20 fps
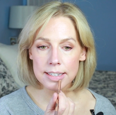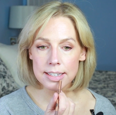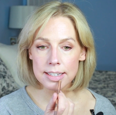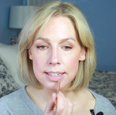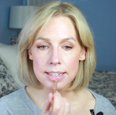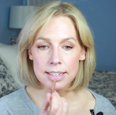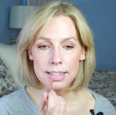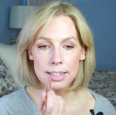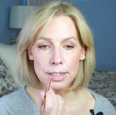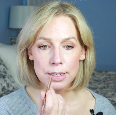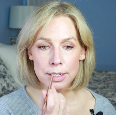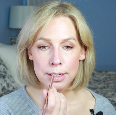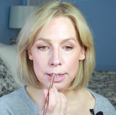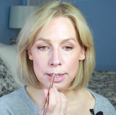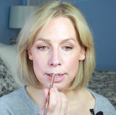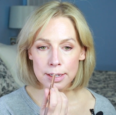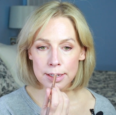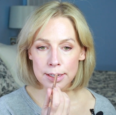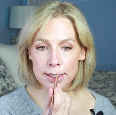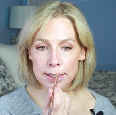
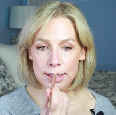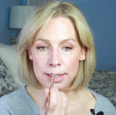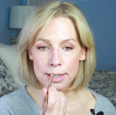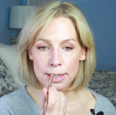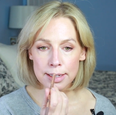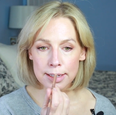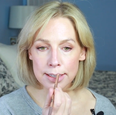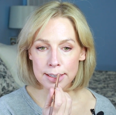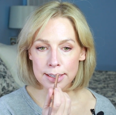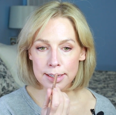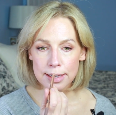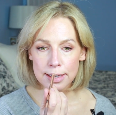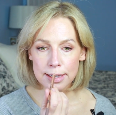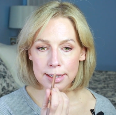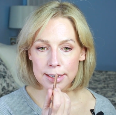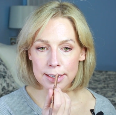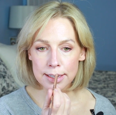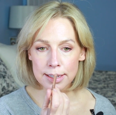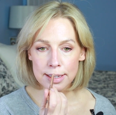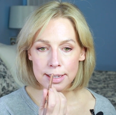
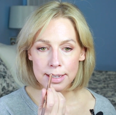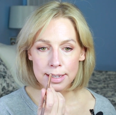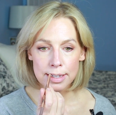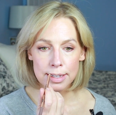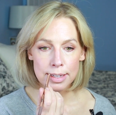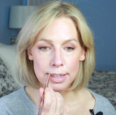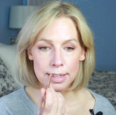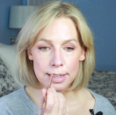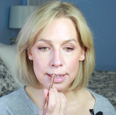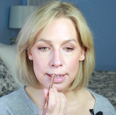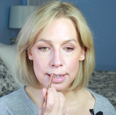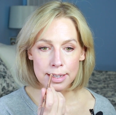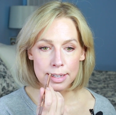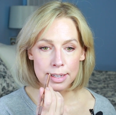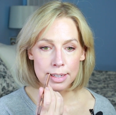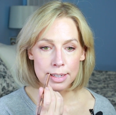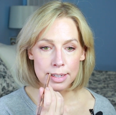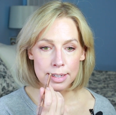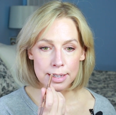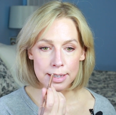
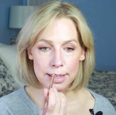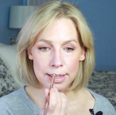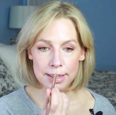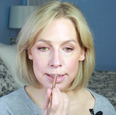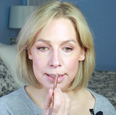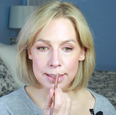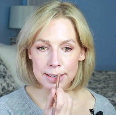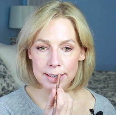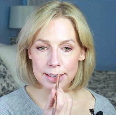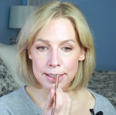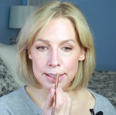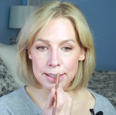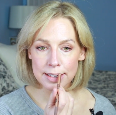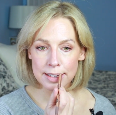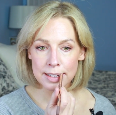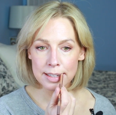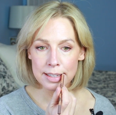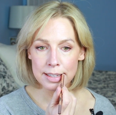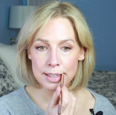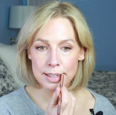
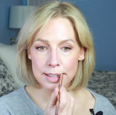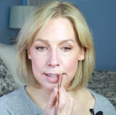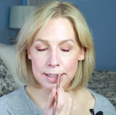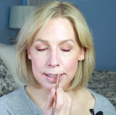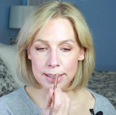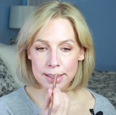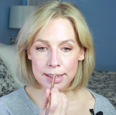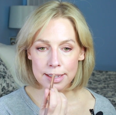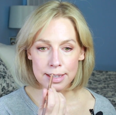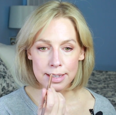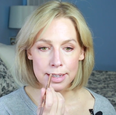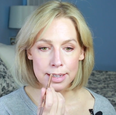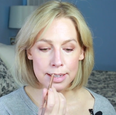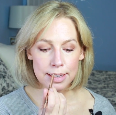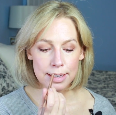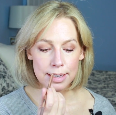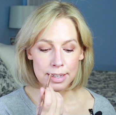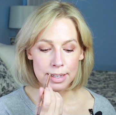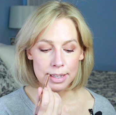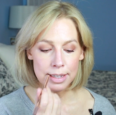
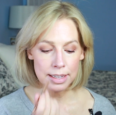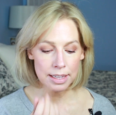Nothing is said.